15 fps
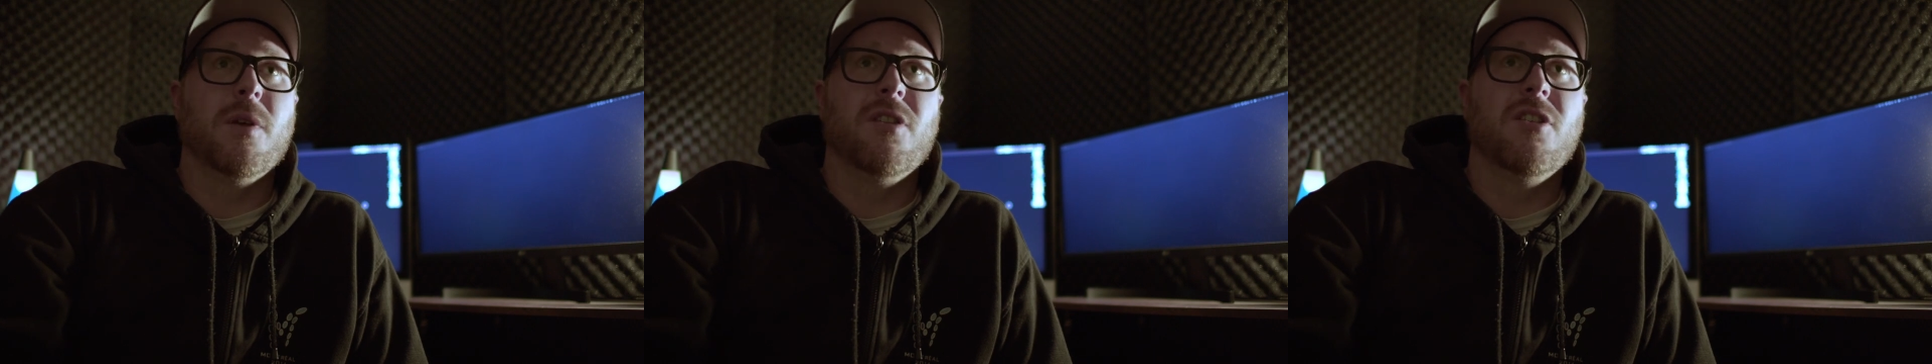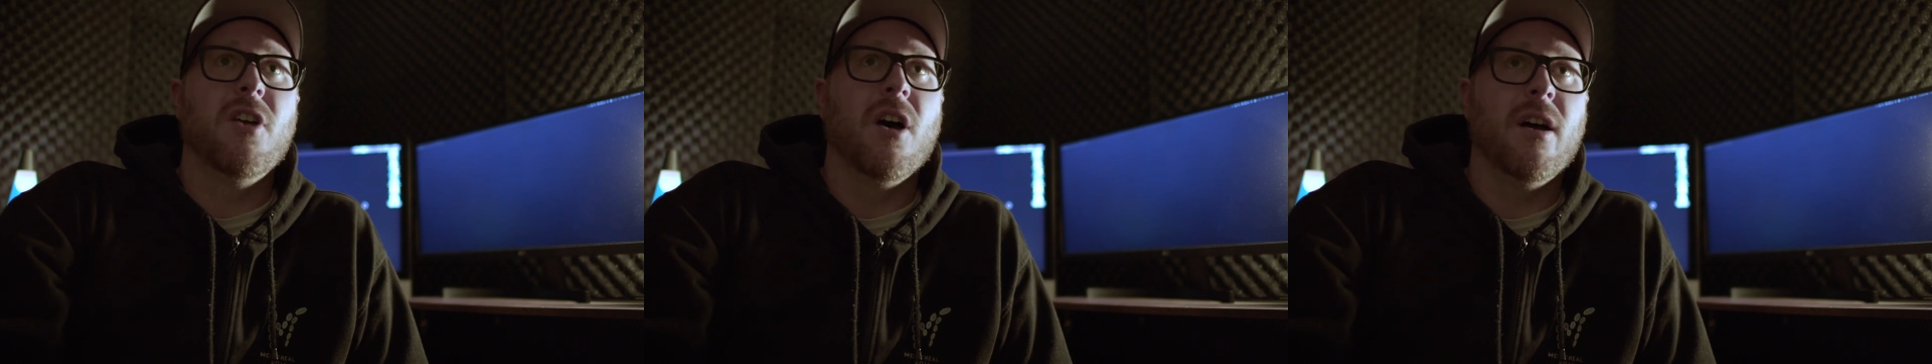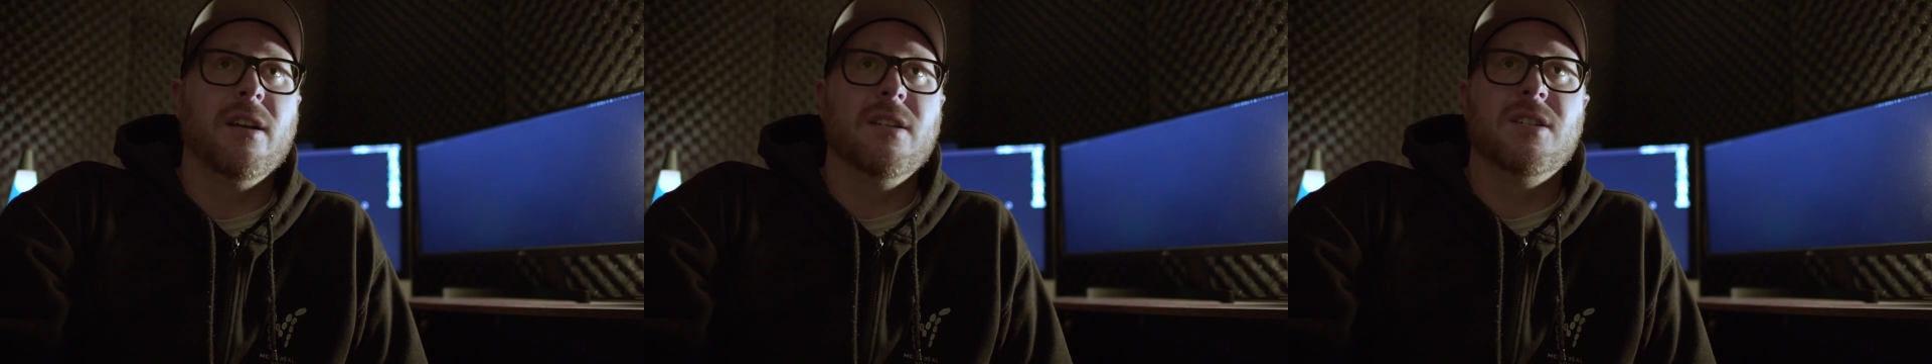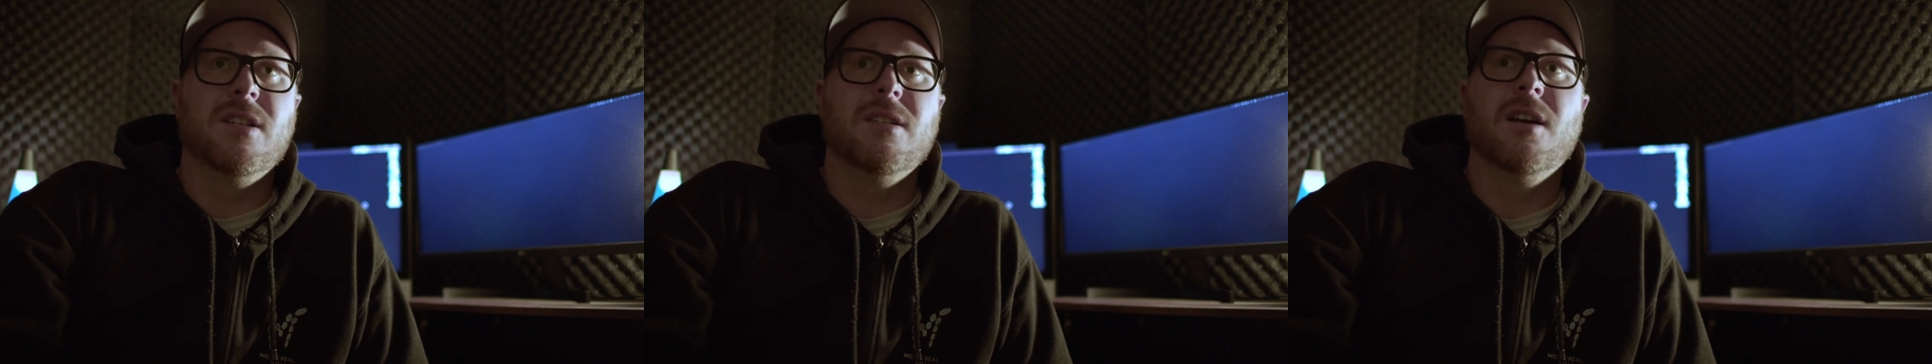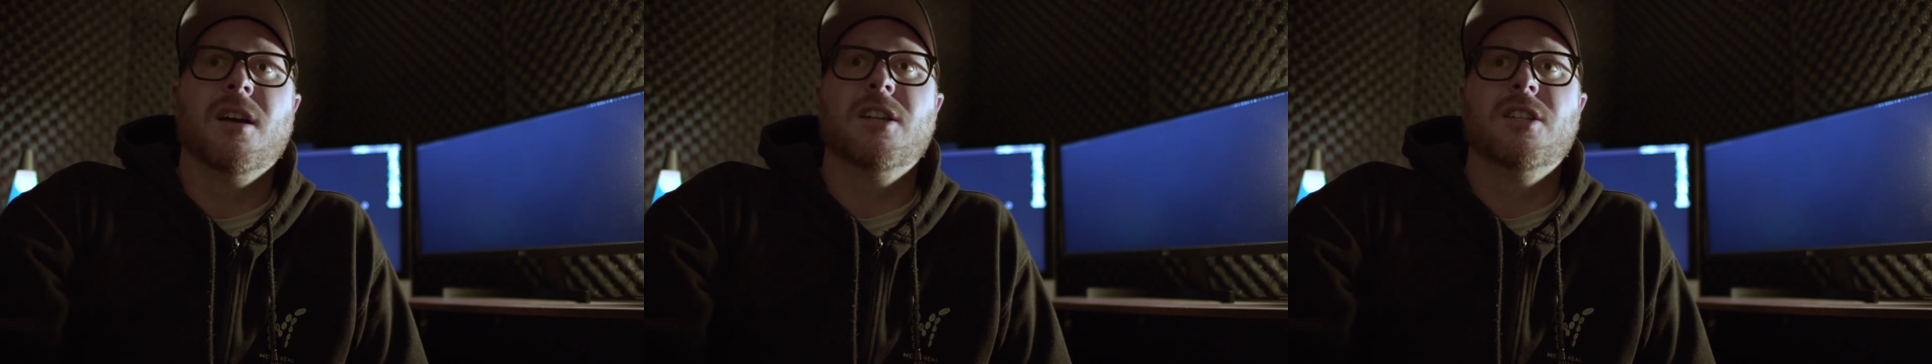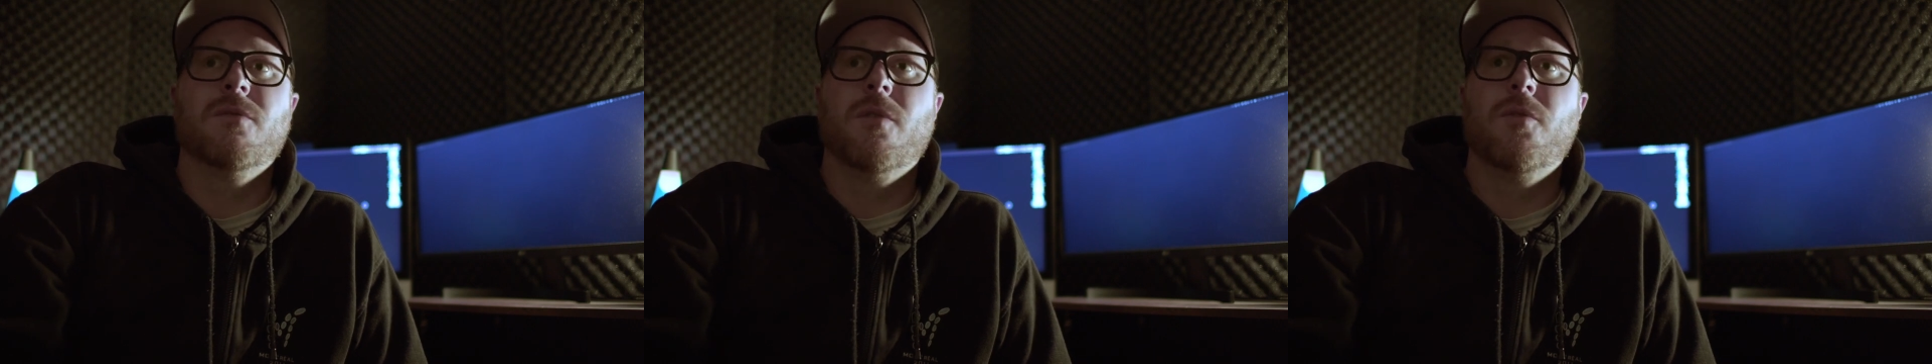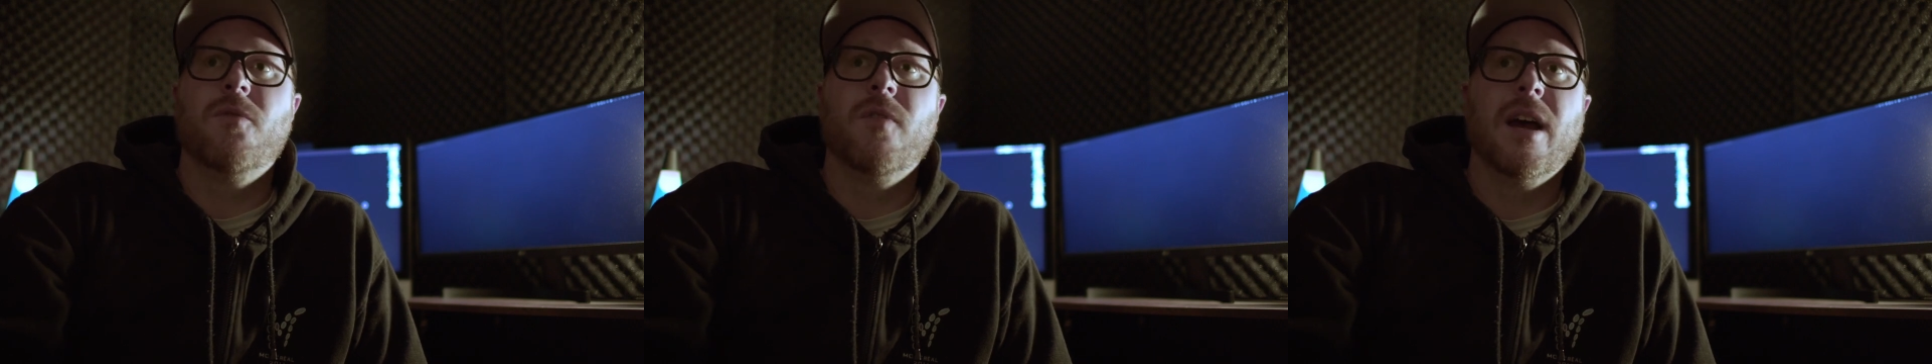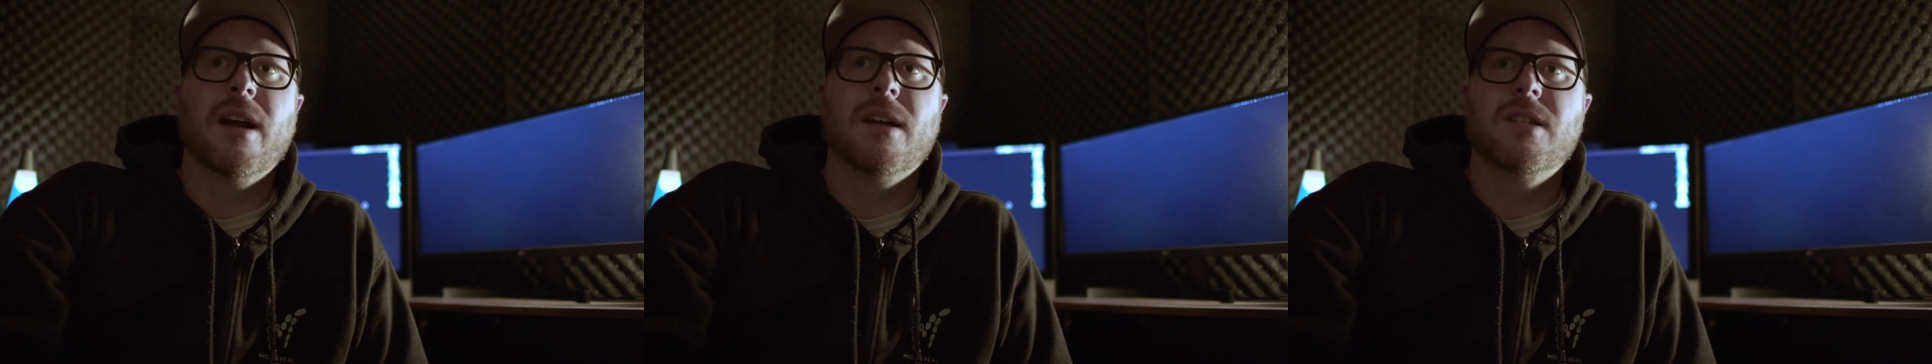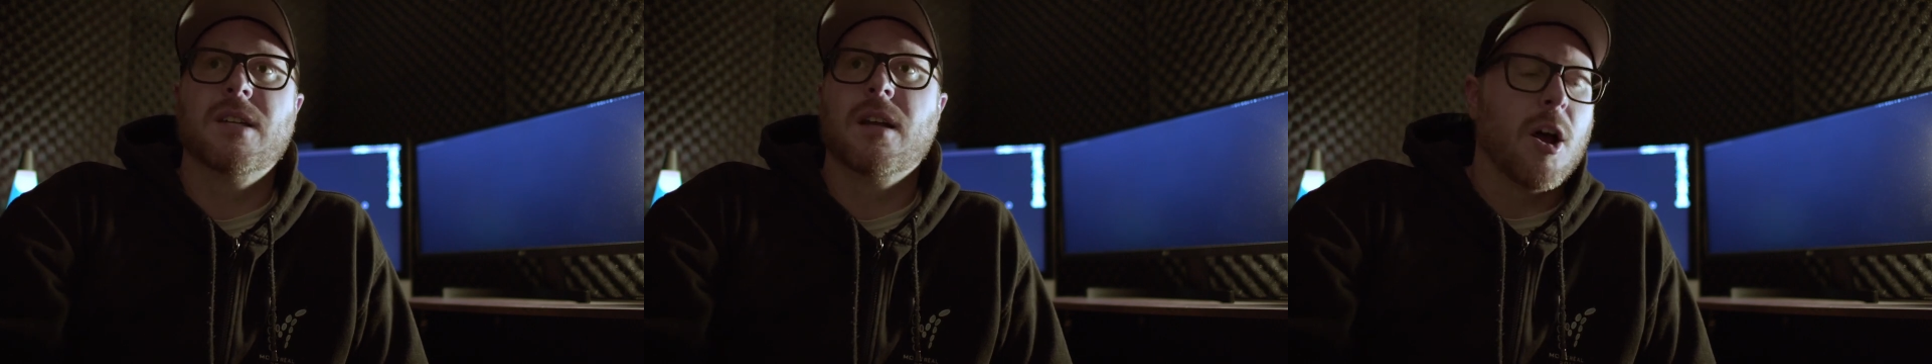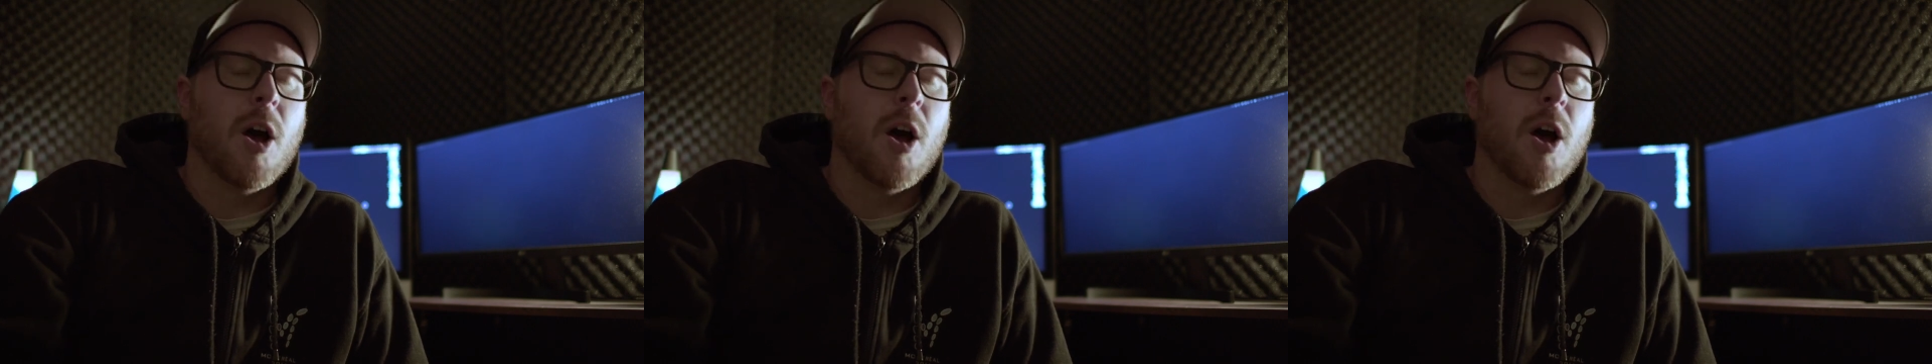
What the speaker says: with tons and tons of effects and